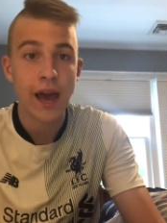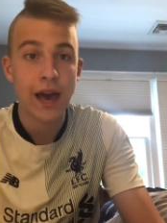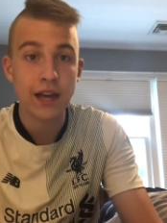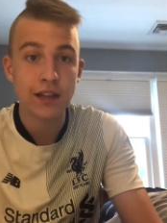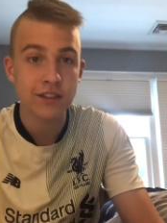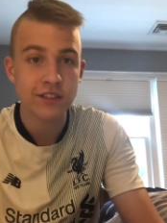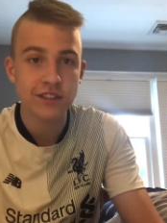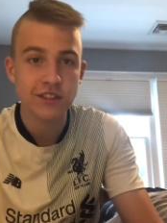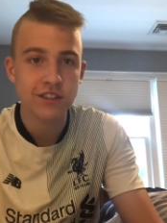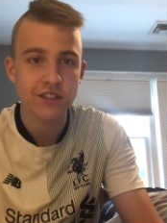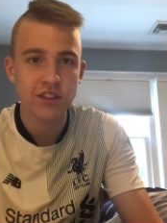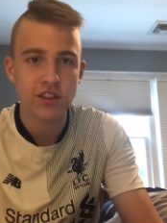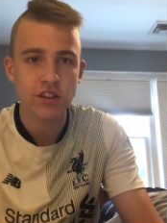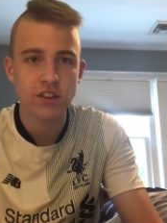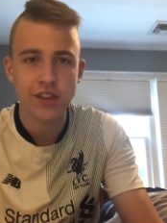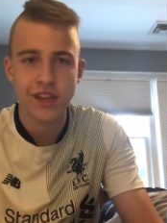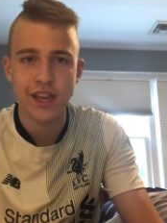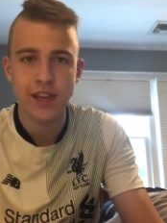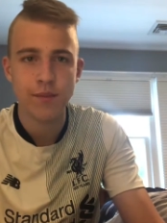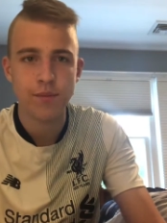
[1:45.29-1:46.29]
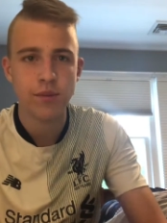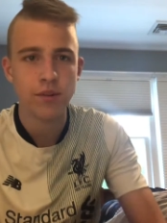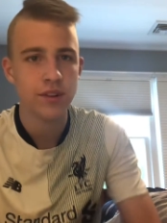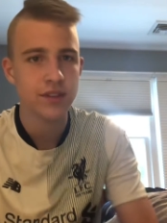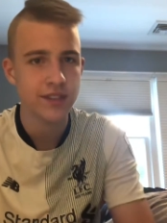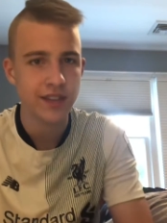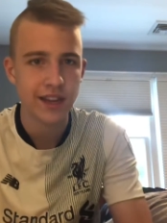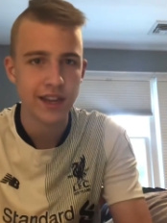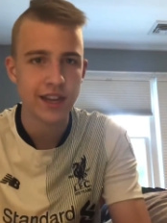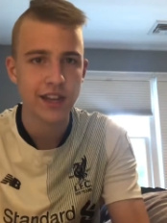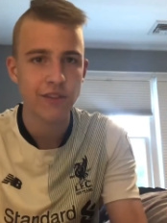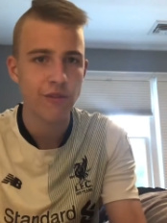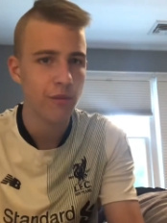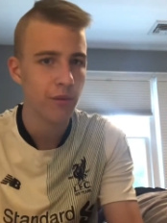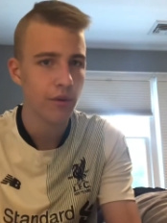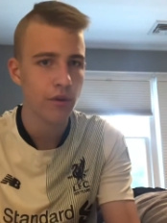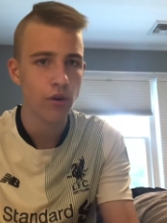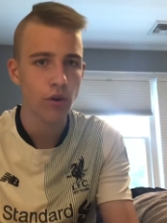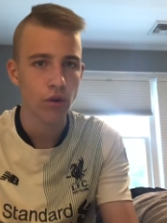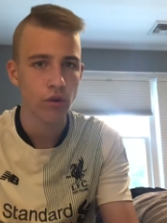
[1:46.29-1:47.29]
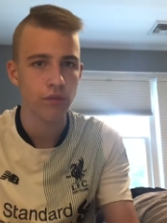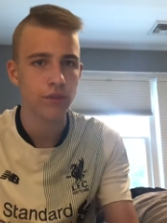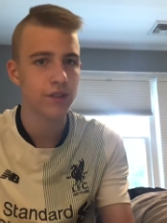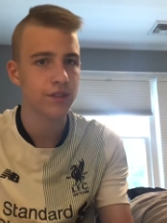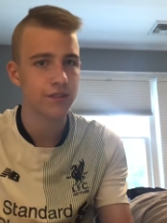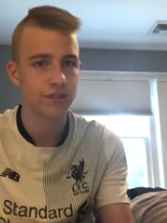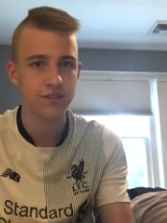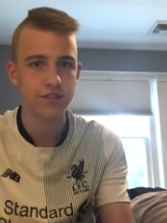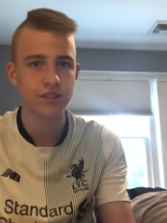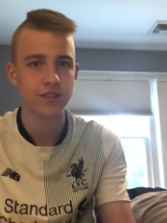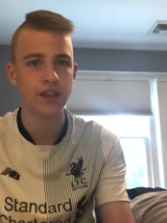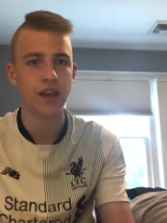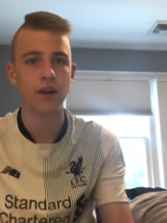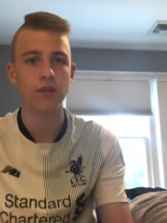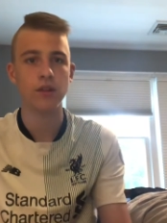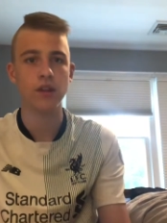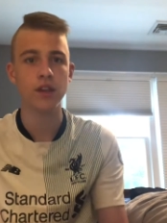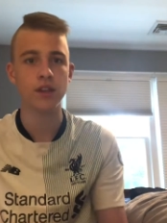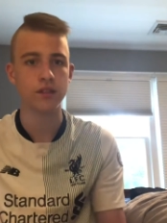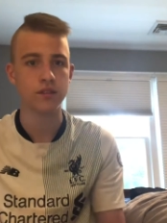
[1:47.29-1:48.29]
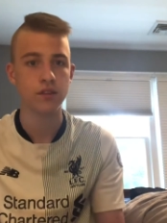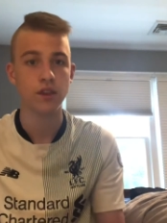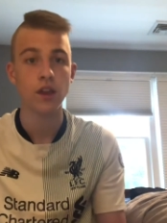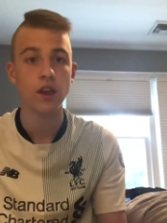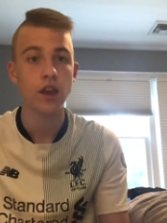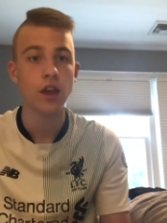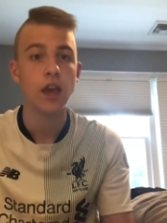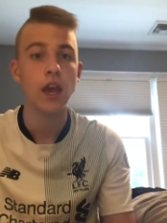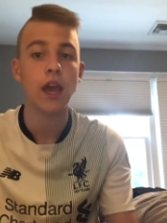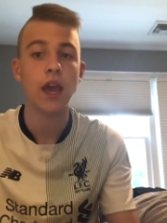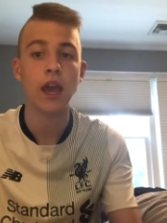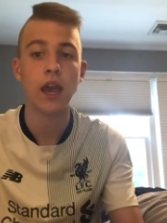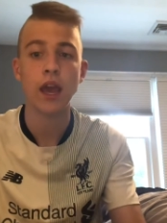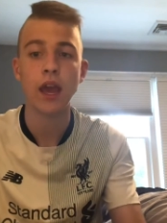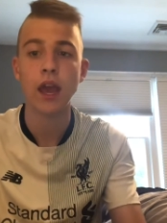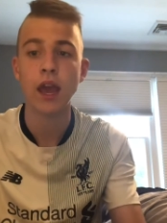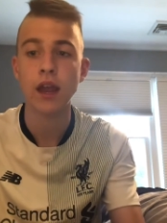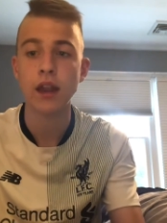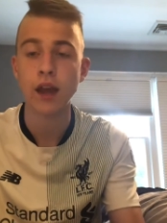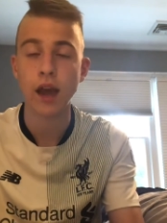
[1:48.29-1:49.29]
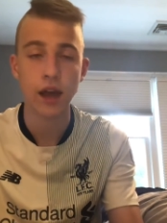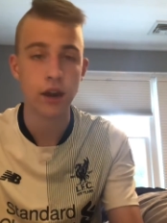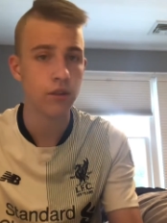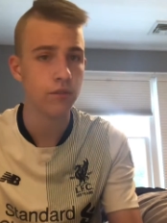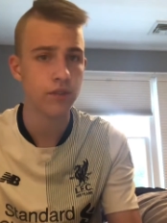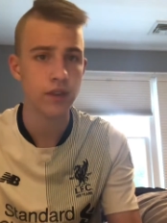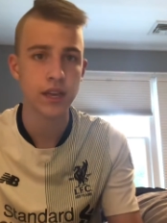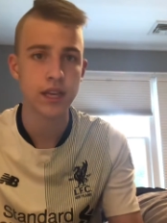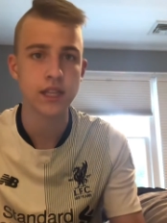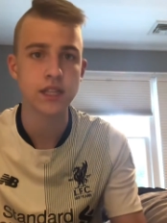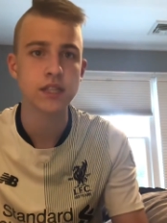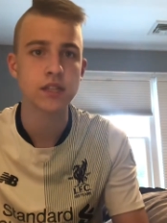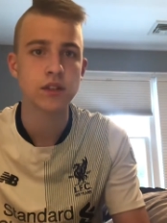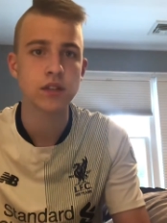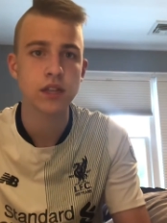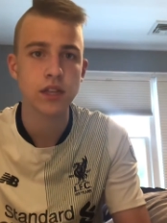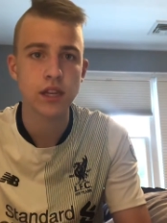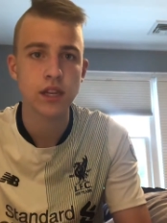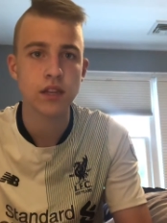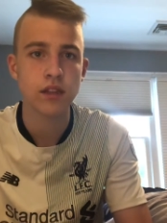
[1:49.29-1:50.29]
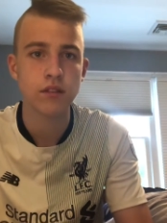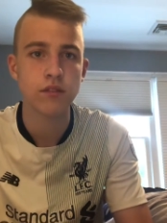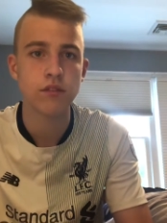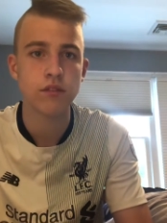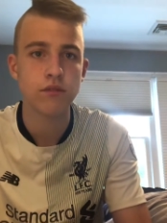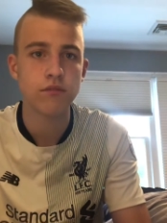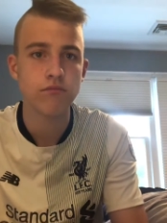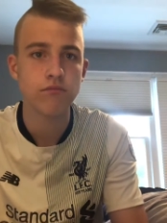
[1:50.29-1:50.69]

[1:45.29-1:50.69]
Alisson's a good keeper. He's not going to give up a goal. That's just how it is. And I don't think he's really going to